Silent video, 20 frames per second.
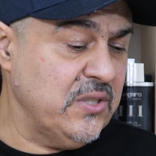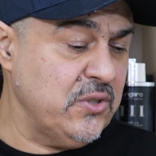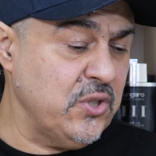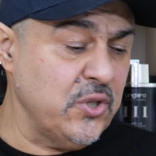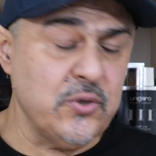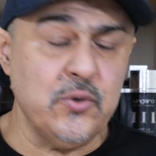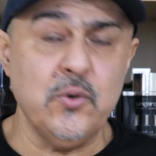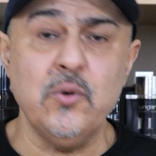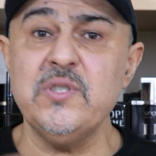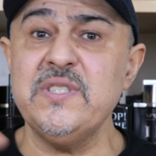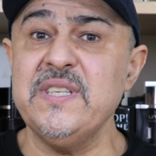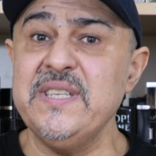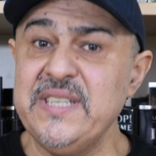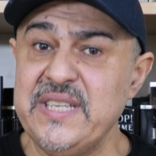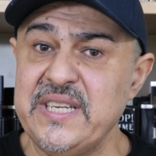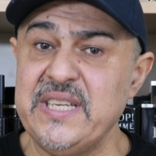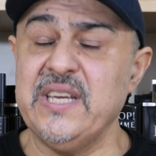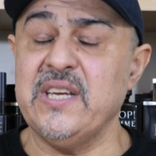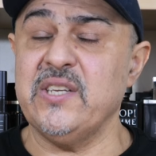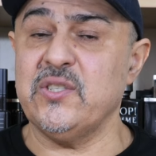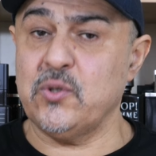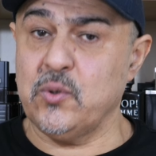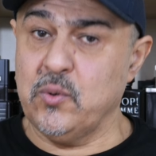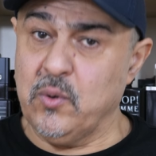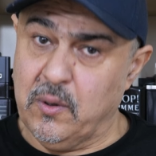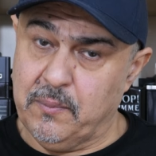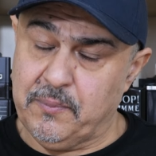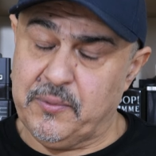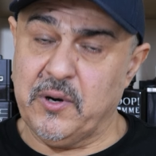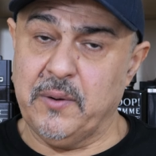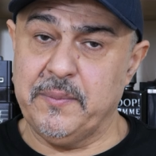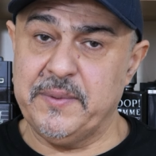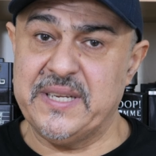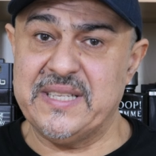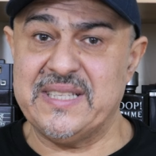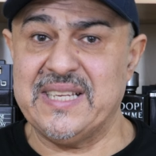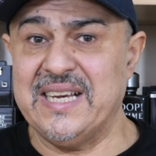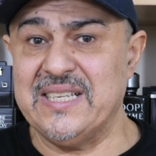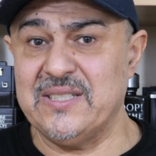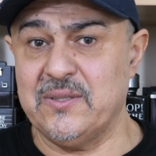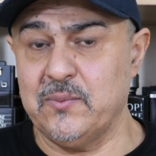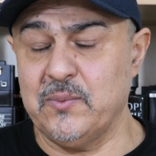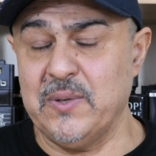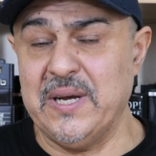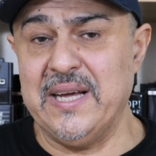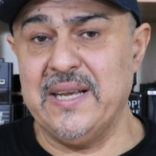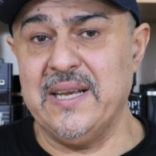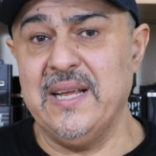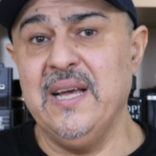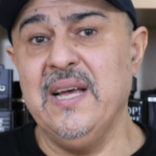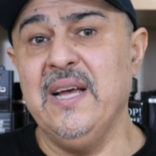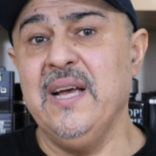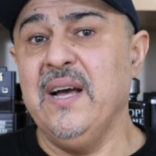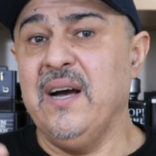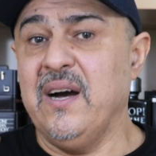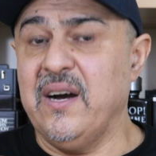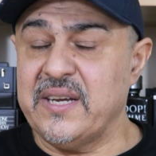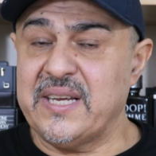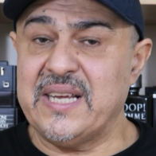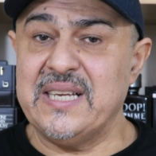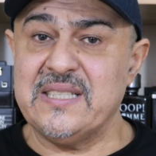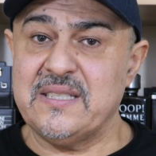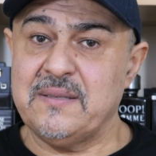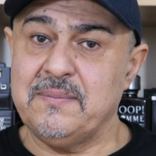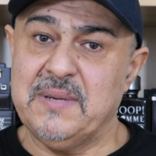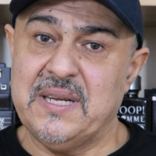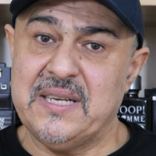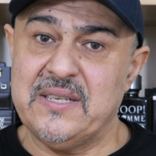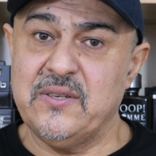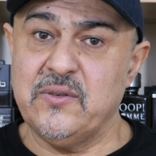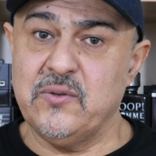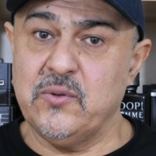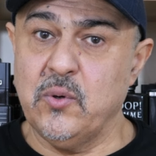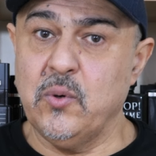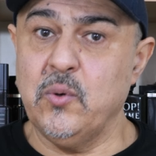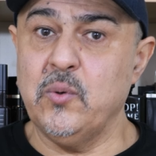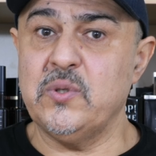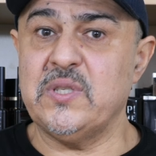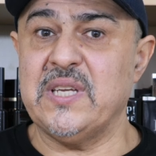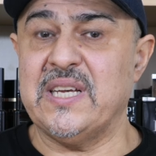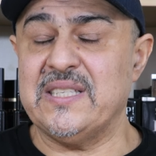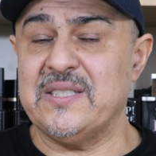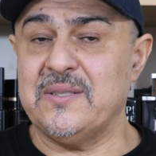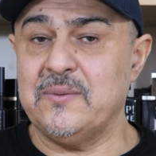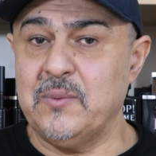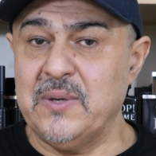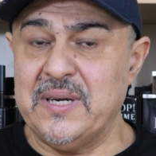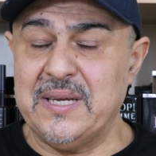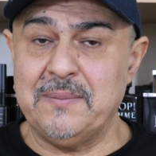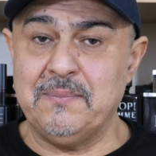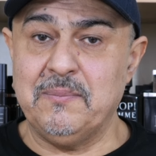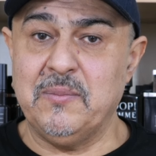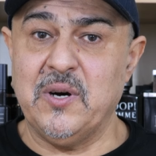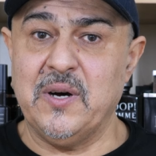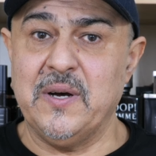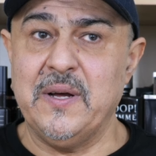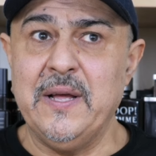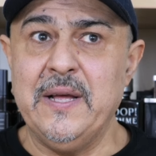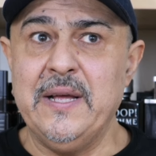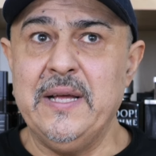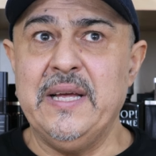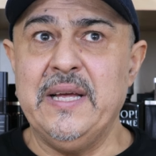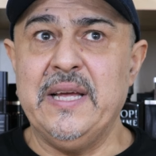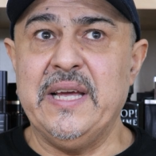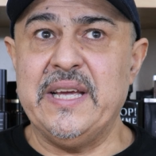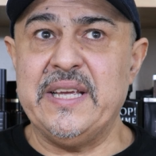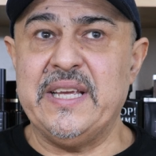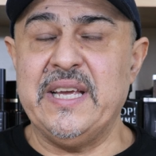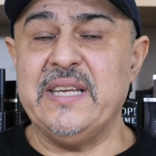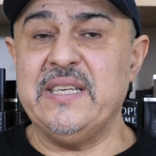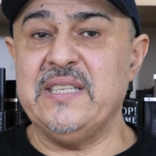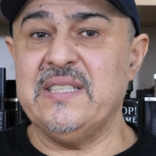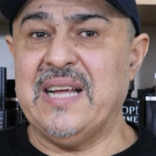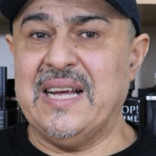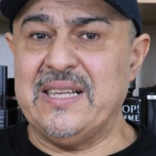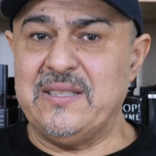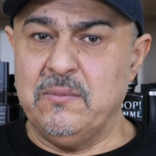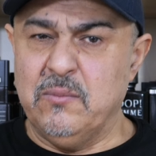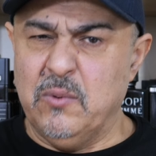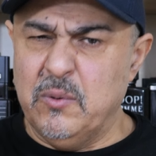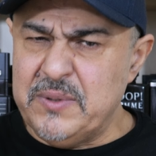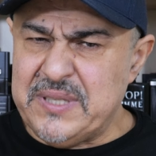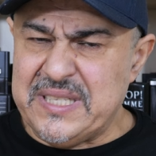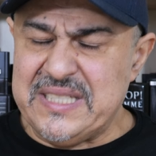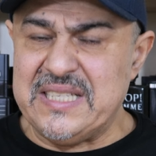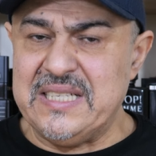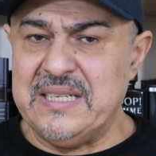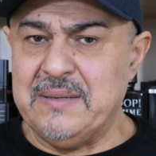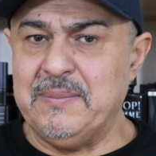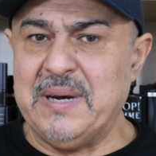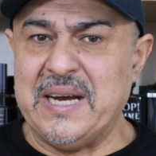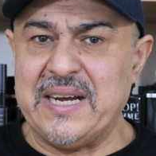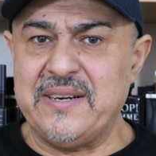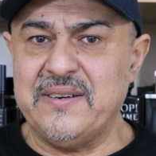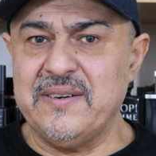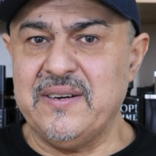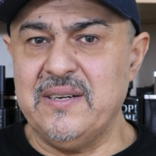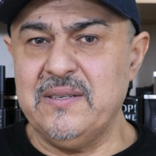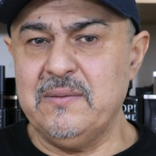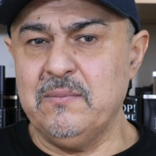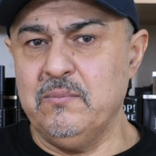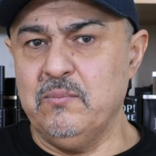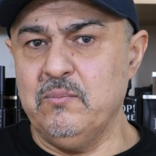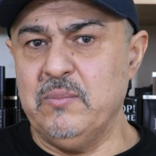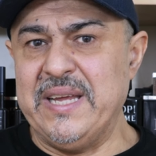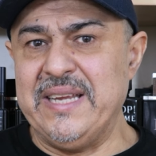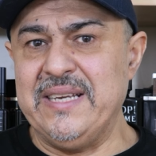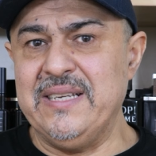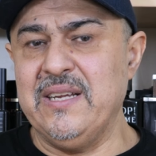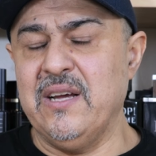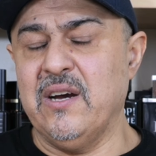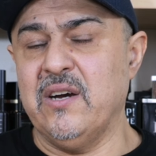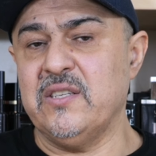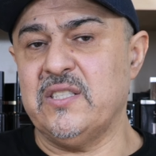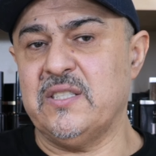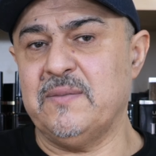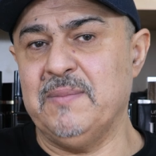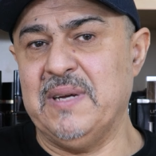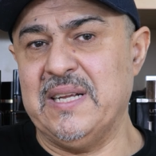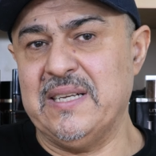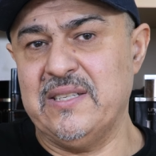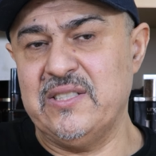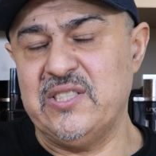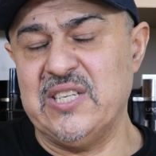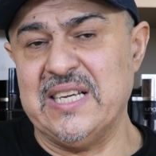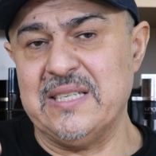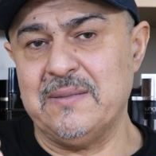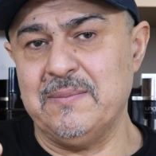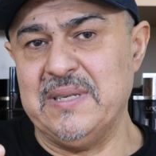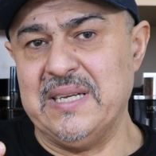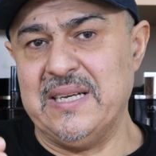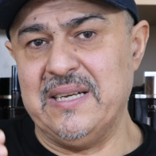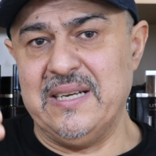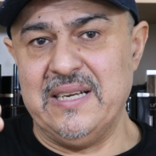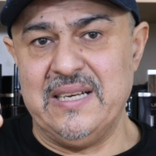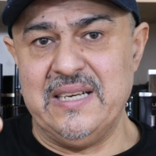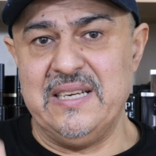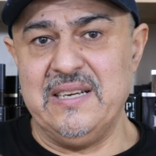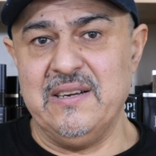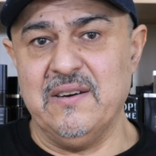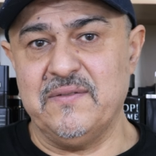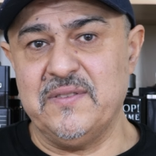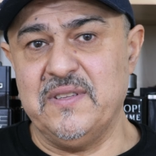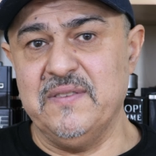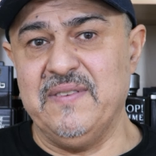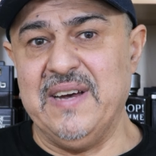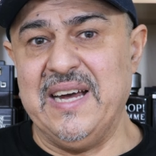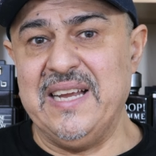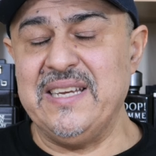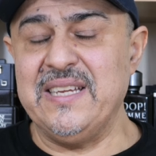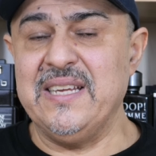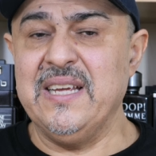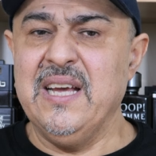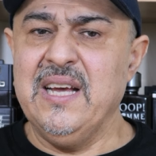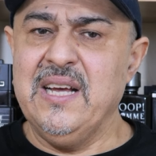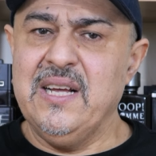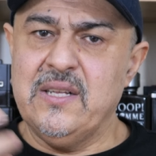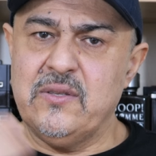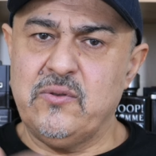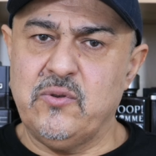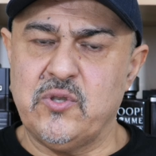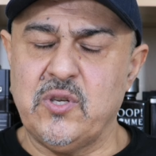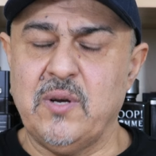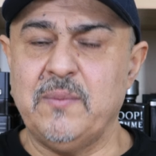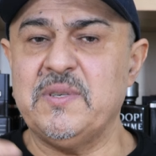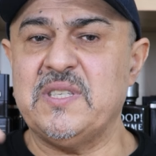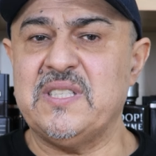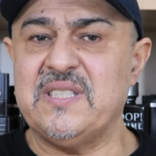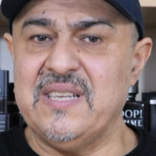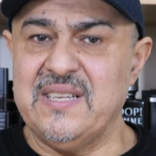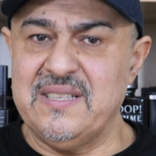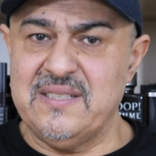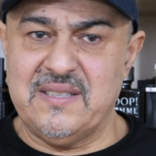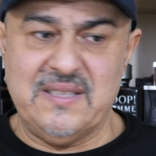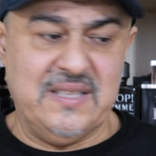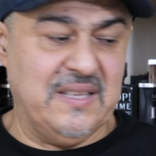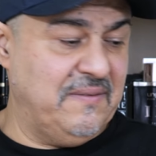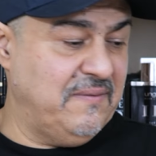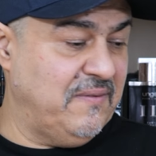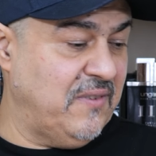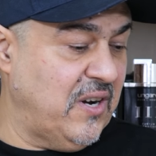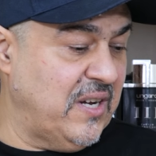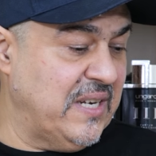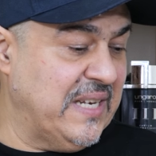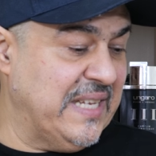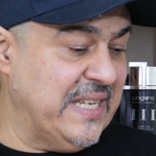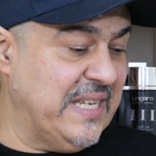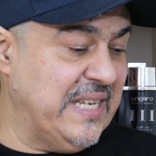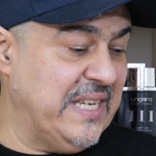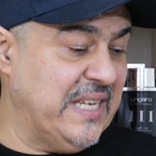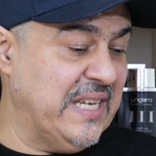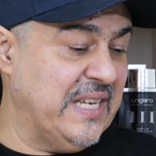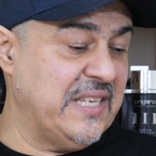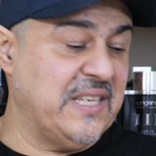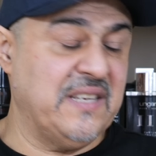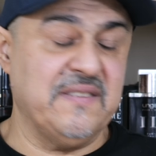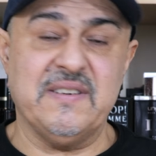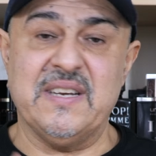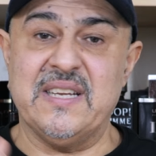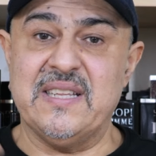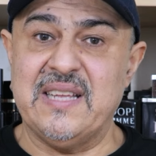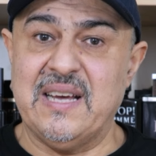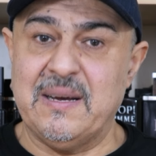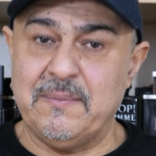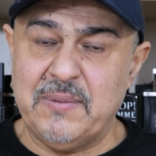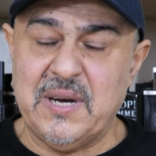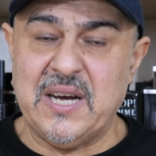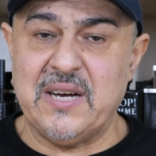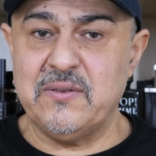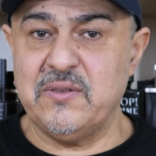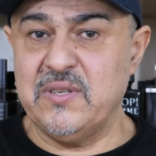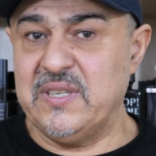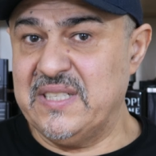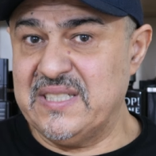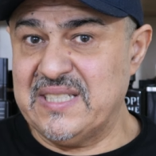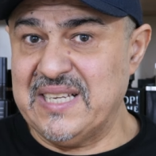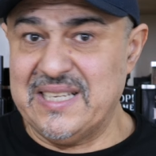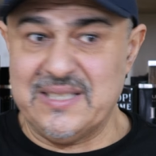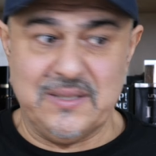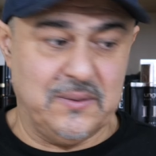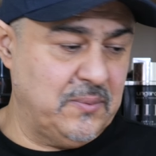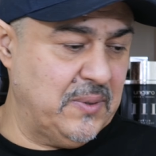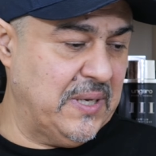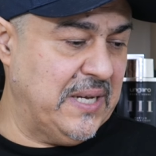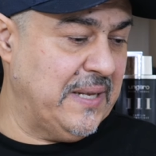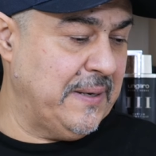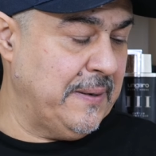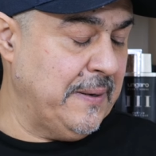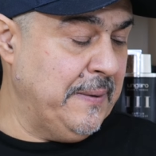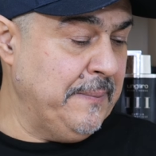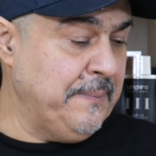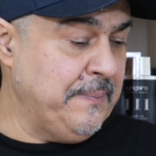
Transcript: The rose in here is quite prominent as well. I can smell the rose as well, but again at the moment is in the background. Mainly I smell the jasmine and the lily of the valley. To some extent the violet here giving it that powderiness as well,